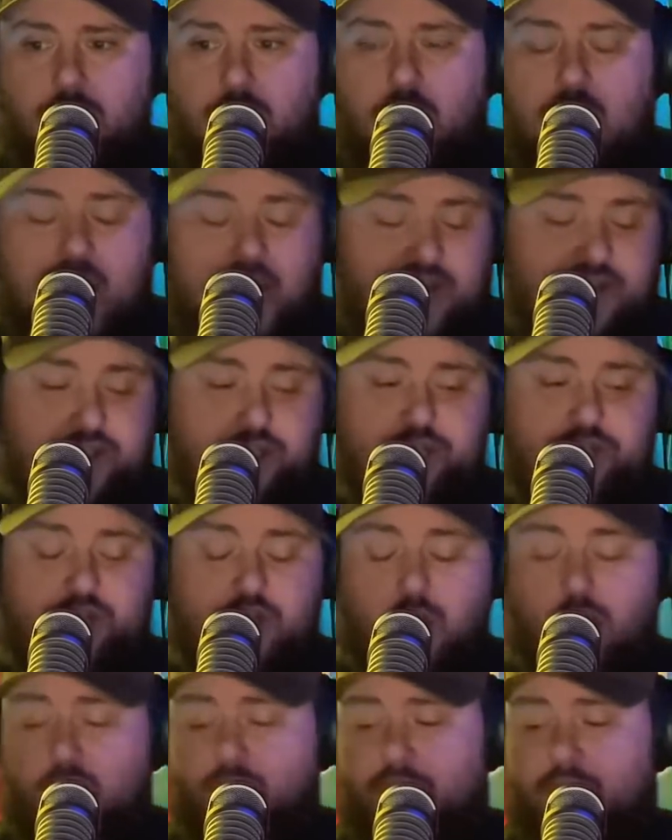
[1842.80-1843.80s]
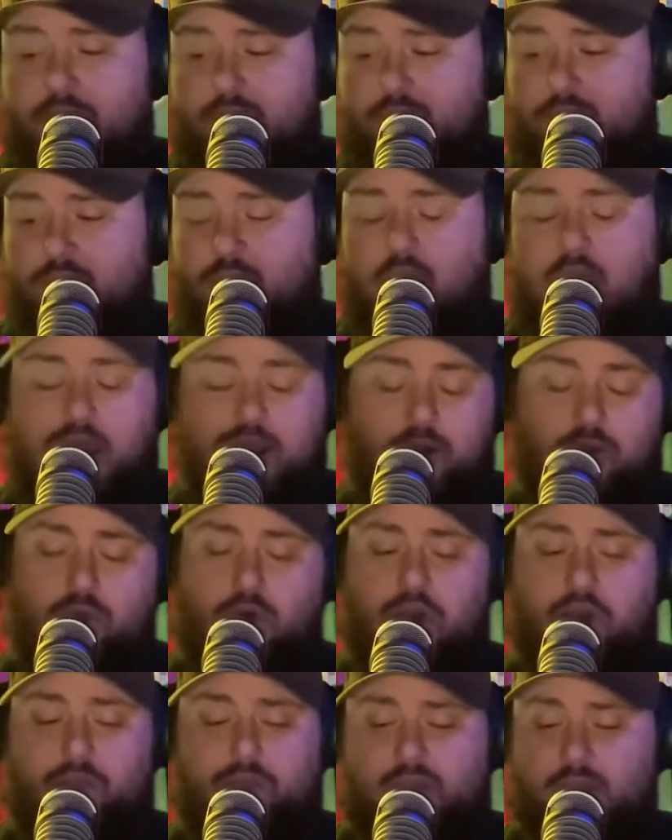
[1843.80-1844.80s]
I just know that I don't
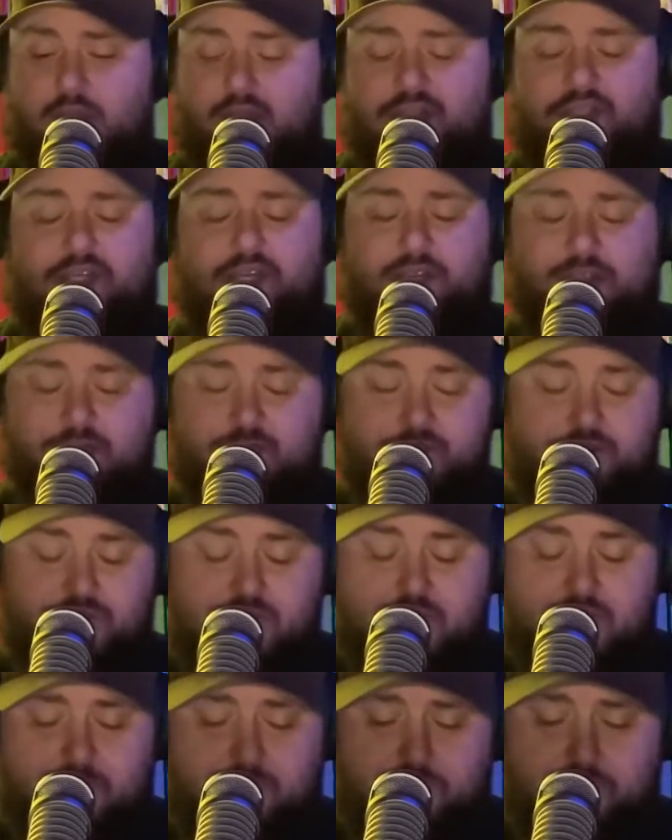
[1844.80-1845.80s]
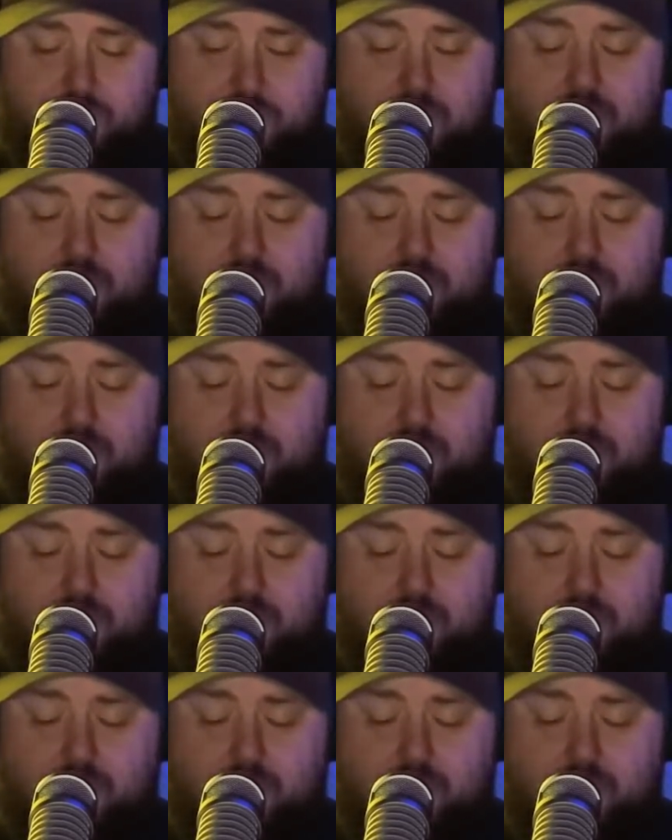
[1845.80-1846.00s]
want to be on a sinking ship.